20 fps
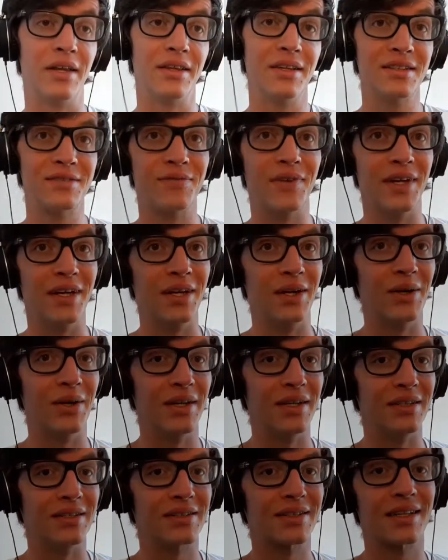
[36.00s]
this video
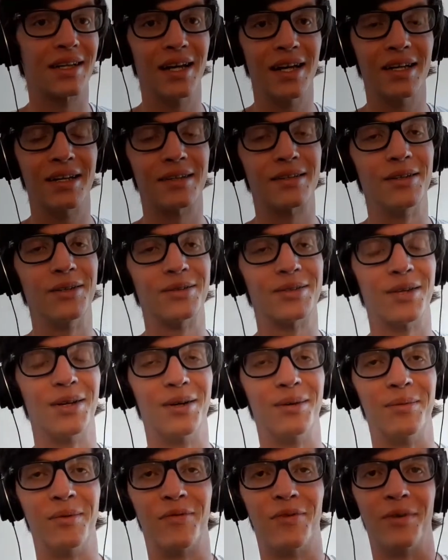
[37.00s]
hits kind of close
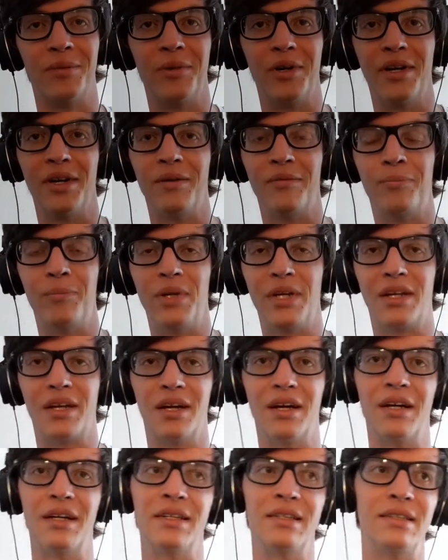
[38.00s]
home for me
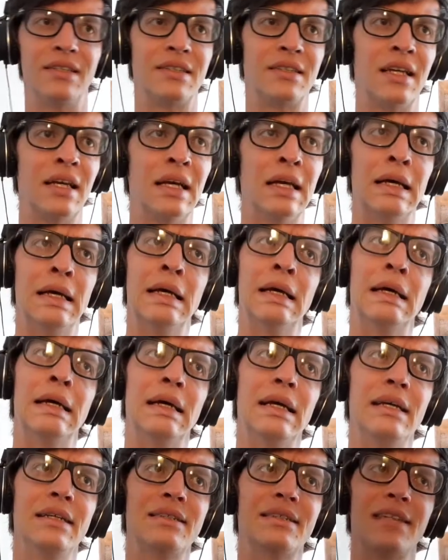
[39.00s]
because
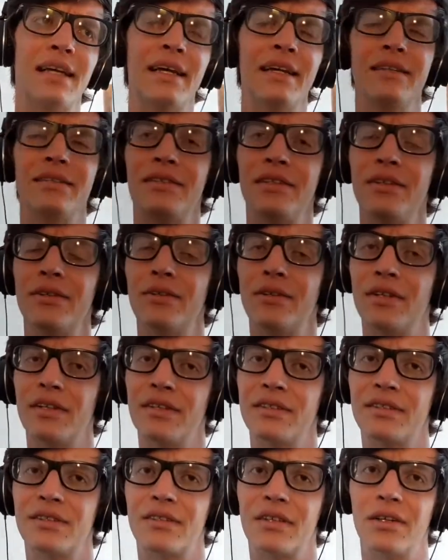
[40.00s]
it's a tier
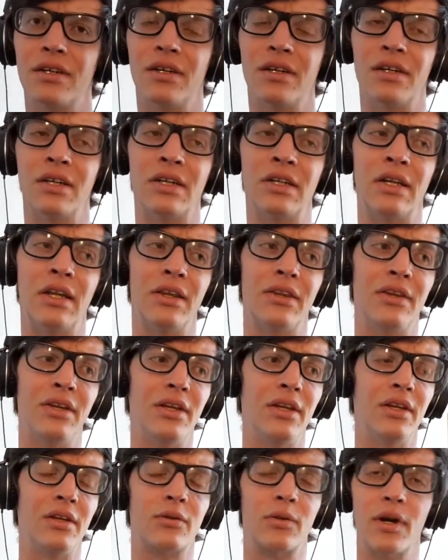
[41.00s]
list on
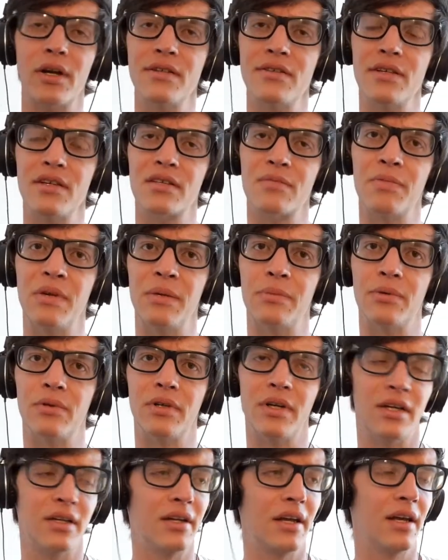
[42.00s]
the craziest people
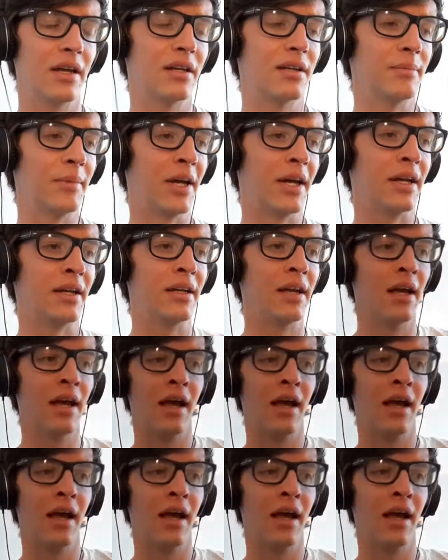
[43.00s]
in anime.